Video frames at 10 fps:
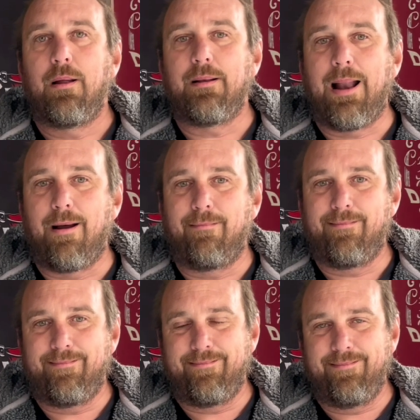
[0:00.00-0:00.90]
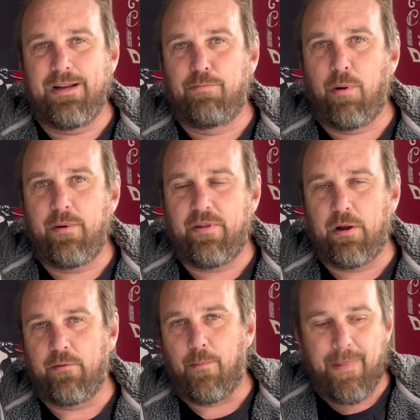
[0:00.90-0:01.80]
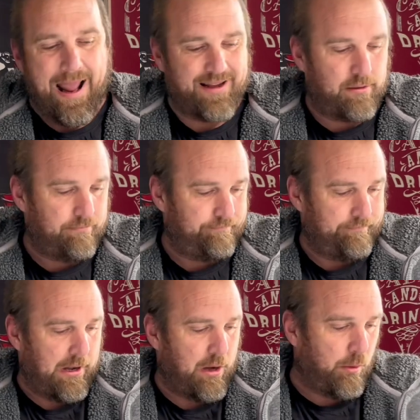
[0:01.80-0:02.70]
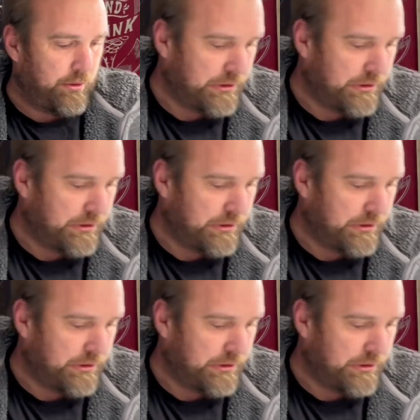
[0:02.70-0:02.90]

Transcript: Now, you probably think I've gone mad, and I want